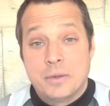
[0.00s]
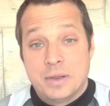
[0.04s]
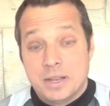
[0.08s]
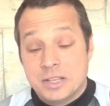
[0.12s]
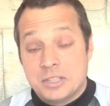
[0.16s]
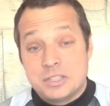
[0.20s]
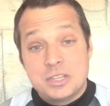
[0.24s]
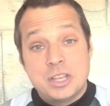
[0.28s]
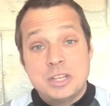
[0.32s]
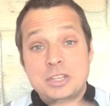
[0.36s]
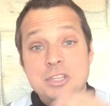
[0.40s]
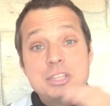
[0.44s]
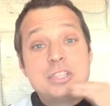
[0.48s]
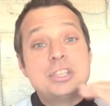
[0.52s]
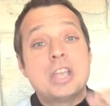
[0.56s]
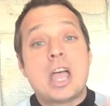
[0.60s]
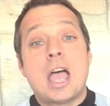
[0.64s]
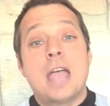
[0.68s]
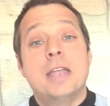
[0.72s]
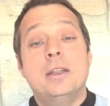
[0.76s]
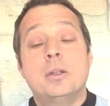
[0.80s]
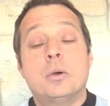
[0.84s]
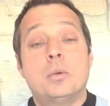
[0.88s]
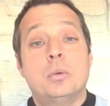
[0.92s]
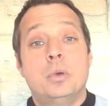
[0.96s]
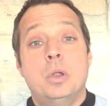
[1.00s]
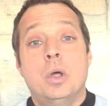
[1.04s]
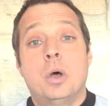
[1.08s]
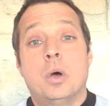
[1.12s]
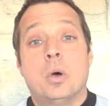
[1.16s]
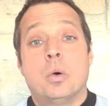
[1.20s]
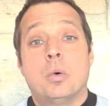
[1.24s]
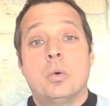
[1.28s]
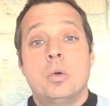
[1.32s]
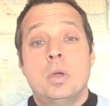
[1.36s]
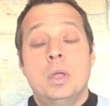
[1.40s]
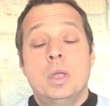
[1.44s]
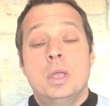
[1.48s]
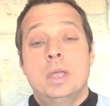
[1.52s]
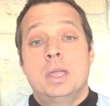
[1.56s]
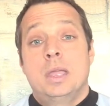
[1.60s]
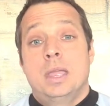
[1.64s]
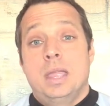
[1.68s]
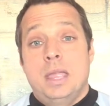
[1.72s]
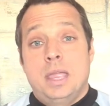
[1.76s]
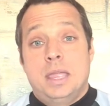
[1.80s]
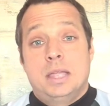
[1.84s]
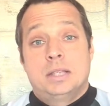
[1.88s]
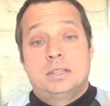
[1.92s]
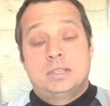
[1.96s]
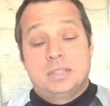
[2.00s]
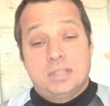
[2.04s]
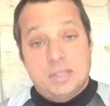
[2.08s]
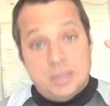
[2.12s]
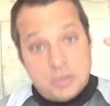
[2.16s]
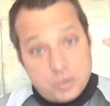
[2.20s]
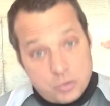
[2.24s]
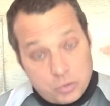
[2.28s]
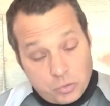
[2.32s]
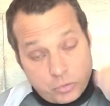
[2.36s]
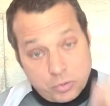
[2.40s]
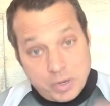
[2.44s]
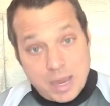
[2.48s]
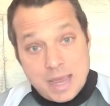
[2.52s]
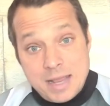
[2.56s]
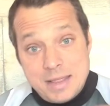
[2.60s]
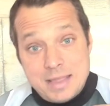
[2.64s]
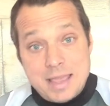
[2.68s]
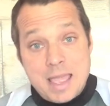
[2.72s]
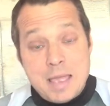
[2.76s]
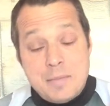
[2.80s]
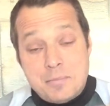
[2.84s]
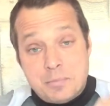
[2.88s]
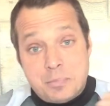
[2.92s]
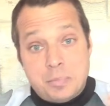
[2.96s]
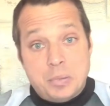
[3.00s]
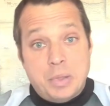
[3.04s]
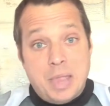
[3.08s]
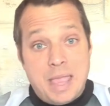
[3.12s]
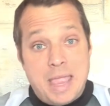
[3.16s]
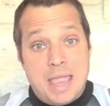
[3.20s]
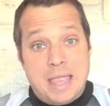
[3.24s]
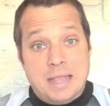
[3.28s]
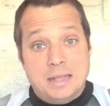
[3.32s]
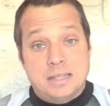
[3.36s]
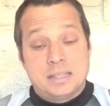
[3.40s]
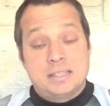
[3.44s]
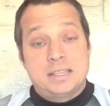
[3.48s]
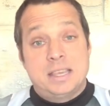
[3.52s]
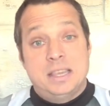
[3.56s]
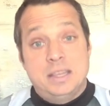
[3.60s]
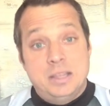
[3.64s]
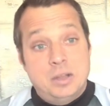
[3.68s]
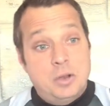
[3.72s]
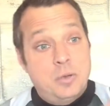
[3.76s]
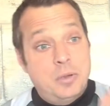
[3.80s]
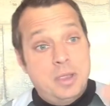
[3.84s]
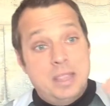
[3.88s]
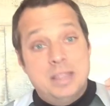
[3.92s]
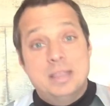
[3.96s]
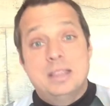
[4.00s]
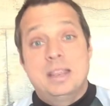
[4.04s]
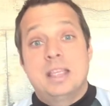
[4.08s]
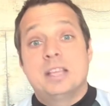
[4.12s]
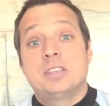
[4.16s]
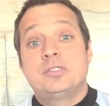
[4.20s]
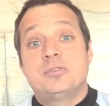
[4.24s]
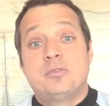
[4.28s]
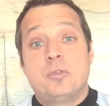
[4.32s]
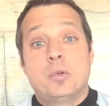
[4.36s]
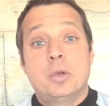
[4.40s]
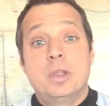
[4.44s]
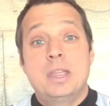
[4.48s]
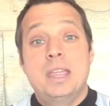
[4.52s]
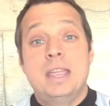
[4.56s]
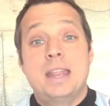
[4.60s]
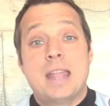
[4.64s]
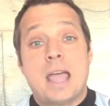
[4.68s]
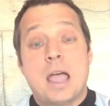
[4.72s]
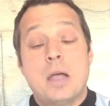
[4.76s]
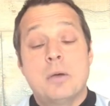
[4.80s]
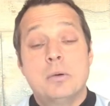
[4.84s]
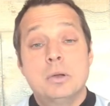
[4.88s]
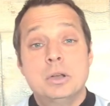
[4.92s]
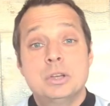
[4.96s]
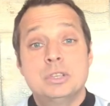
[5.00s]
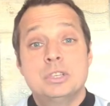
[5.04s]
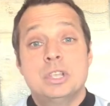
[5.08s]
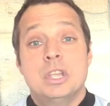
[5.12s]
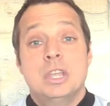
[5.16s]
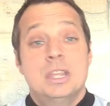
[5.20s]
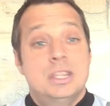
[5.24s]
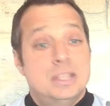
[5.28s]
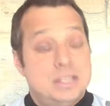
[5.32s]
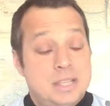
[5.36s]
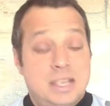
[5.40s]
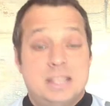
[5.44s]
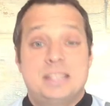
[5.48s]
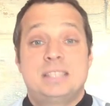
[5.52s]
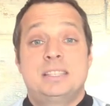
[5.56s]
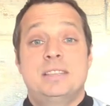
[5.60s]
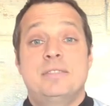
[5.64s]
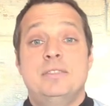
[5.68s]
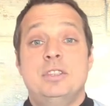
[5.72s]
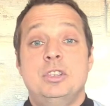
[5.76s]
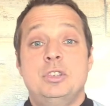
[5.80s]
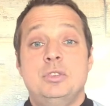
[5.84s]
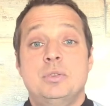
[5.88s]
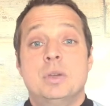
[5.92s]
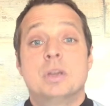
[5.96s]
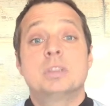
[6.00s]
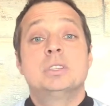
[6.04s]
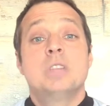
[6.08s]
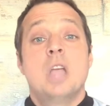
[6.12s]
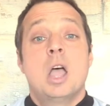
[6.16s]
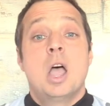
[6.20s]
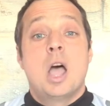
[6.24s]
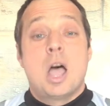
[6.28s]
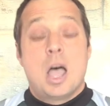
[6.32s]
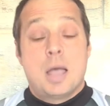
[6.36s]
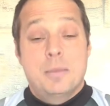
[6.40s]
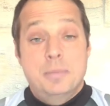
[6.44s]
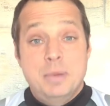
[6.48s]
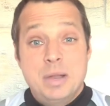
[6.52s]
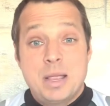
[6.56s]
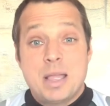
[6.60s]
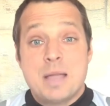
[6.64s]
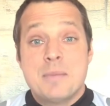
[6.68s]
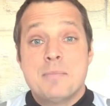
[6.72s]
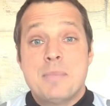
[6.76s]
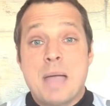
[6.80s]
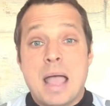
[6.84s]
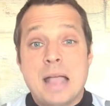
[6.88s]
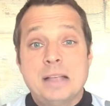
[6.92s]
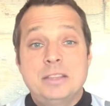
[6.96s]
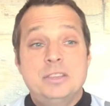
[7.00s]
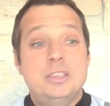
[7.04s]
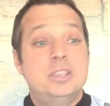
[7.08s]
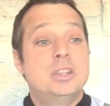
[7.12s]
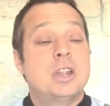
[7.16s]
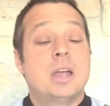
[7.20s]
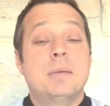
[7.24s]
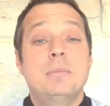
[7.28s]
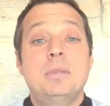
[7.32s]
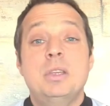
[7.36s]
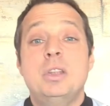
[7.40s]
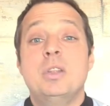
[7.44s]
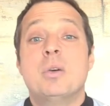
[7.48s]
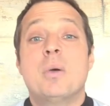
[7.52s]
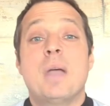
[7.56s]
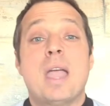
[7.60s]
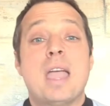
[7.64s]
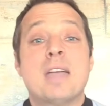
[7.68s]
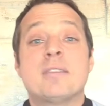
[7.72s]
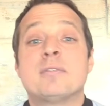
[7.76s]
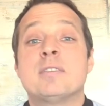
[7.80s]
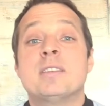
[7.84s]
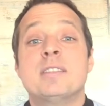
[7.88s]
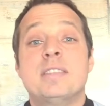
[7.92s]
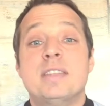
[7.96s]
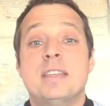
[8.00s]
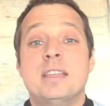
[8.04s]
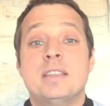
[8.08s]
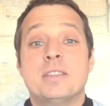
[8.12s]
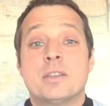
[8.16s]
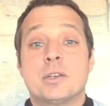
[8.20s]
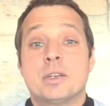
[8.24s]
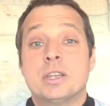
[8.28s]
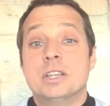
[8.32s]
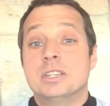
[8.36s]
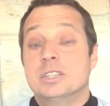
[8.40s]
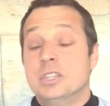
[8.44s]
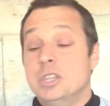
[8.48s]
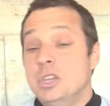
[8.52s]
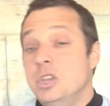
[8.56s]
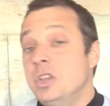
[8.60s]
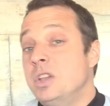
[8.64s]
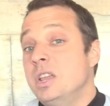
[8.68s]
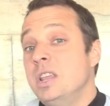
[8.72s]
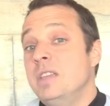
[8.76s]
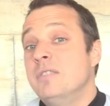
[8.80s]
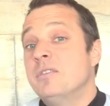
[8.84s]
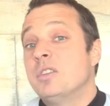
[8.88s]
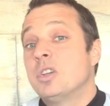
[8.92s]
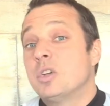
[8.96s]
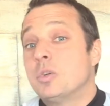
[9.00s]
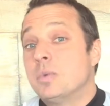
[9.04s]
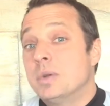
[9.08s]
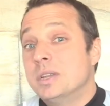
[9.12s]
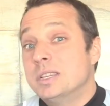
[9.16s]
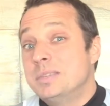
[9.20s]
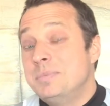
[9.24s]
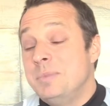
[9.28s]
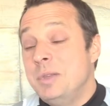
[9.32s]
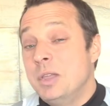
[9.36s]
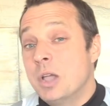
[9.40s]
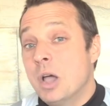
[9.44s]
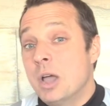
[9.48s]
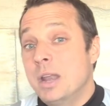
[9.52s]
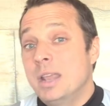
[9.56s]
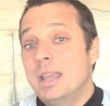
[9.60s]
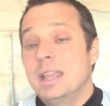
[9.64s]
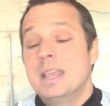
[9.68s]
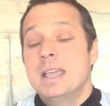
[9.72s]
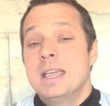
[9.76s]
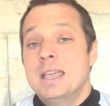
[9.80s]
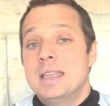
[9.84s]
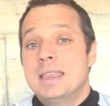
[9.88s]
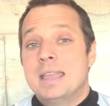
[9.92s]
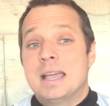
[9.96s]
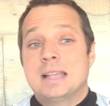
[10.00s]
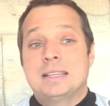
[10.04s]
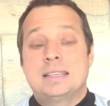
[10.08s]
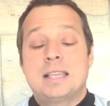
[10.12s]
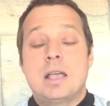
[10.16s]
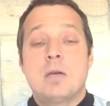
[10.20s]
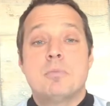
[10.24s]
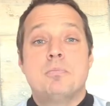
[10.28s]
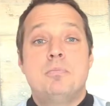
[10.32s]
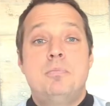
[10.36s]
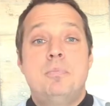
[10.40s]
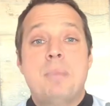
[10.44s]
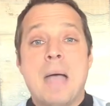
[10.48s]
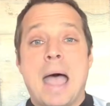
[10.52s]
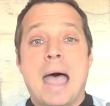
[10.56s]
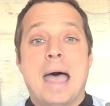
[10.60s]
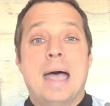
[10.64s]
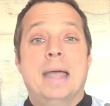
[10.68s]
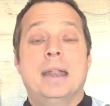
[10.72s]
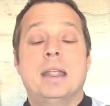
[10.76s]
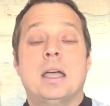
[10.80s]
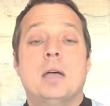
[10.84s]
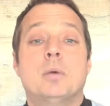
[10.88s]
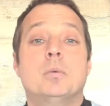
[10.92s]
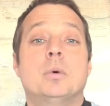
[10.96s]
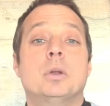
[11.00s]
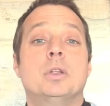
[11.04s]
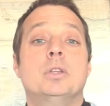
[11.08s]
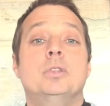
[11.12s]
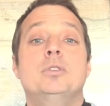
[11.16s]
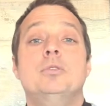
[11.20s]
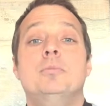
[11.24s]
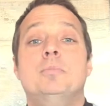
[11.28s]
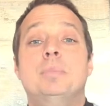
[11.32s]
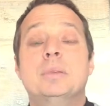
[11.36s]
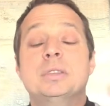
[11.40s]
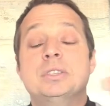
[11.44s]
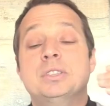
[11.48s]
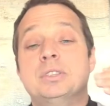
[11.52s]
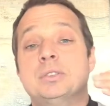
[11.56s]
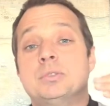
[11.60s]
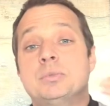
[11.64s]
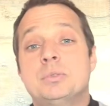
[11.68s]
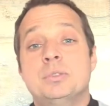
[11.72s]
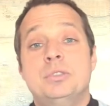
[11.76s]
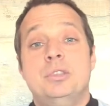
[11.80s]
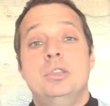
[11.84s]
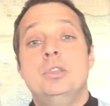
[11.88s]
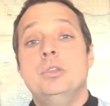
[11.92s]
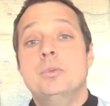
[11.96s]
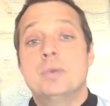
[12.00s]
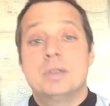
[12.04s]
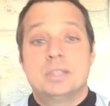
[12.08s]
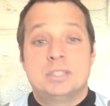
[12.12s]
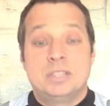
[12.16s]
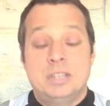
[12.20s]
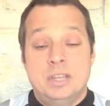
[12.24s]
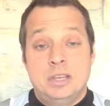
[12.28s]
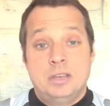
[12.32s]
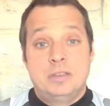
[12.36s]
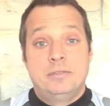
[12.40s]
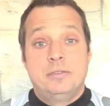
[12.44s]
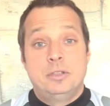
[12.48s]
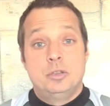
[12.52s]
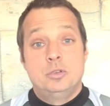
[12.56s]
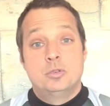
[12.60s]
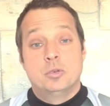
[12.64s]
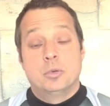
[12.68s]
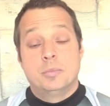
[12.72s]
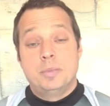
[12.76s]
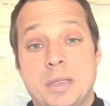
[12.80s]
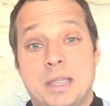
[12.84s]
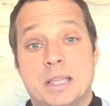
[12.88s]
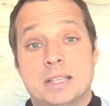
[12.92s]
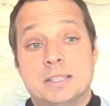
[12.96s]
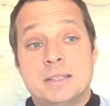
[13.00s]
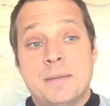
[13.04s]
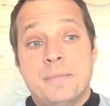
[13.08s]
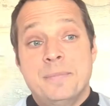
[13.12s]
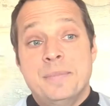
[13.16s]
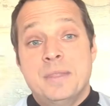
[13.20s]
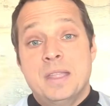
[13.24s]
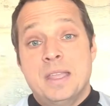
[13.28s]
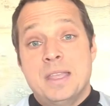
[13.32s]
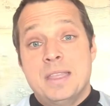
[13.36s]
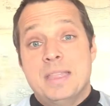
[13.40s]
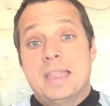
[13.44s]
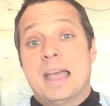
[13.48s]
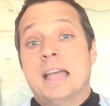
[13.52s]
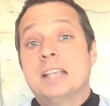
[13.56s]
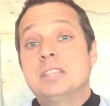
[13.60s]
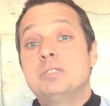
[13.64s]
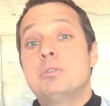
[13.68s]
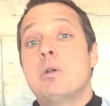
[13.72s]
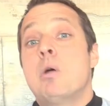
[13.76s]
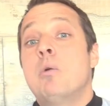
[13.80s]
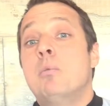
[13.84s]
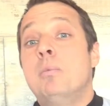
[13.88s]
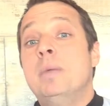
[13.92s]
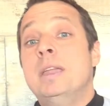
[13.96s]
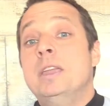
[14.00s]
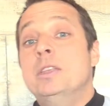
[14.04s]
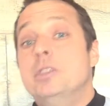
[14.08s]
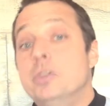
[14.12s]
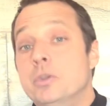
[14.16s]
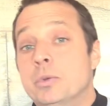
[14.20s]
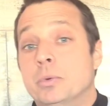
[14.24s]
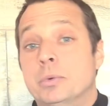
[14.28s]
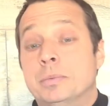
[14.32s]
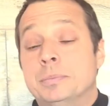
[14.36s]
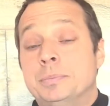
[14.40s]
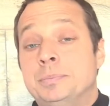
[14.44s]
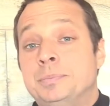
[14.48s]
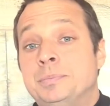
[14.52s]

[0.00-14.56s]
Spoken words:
And it's not just I don't know. It's create that plan to say, you know what, in the next 48 hours, next 72 hours, I'm gonna come back to you and I'm gonna know everything there is. And you can even quiz me on it. That's how bad I wanna do business with you as an individual, because that's what we do.